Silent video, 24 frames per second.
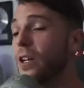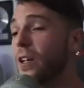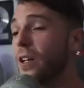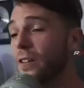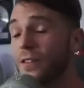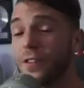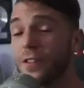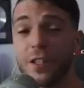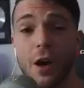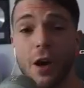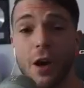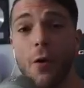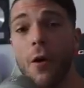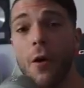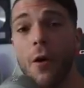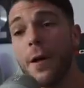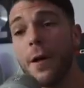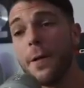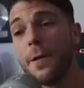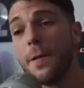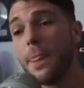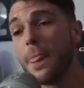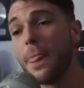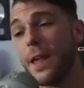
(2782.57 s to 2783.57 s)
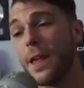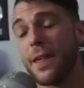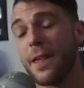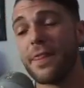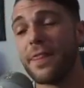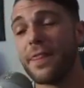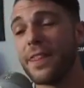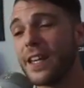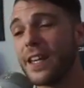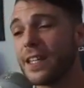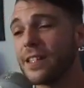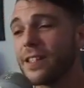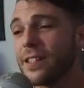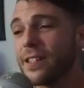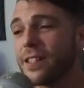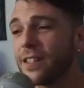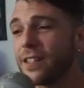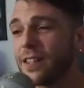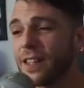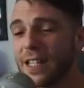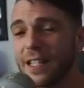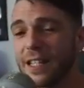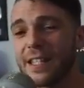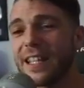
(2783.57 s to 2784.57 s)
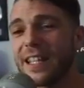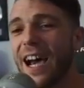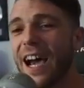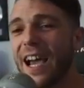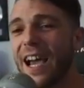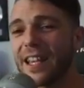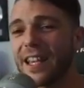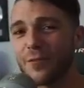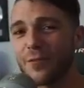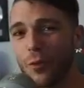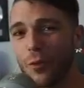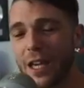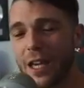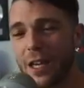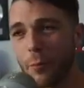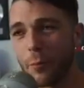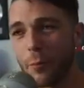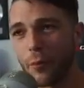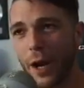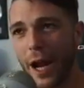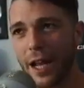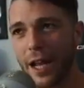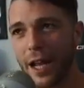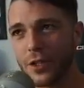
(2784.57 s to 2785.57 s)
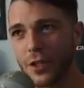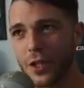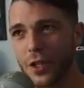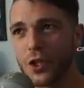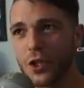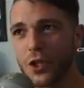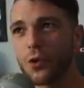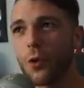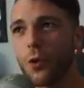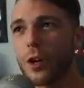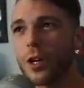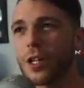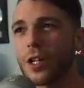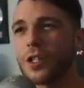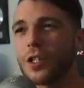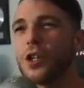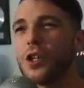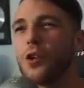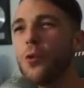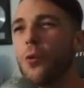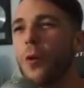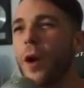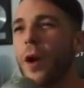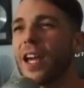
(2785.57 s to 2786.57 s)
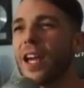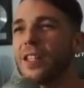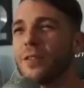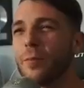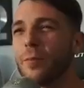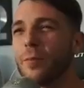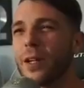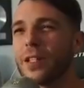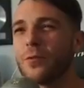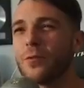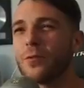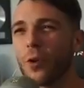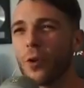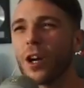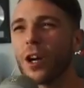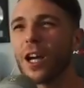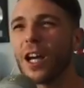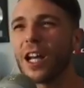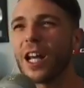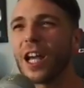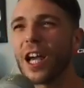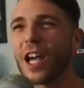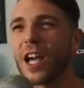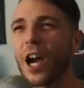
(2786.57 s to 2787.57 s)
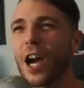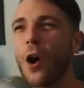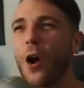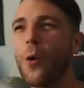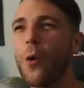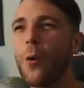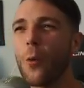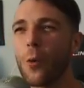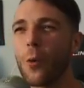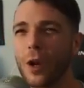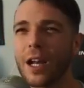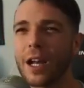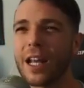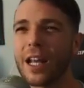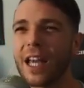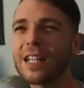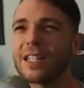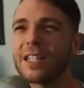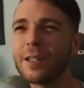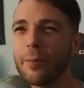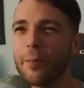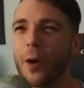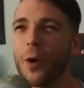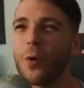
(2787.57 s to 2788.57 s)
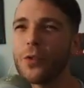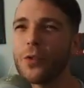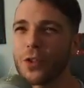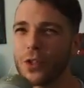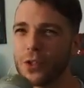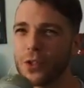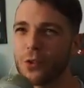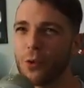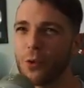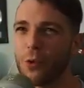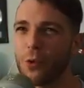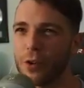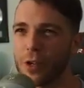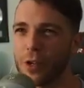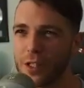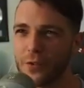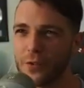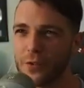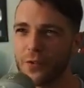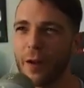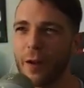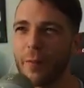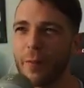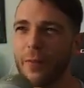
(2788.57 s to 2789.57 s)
And so this ties. We could branch this story to two ways, but we're gonna get to both stories from there.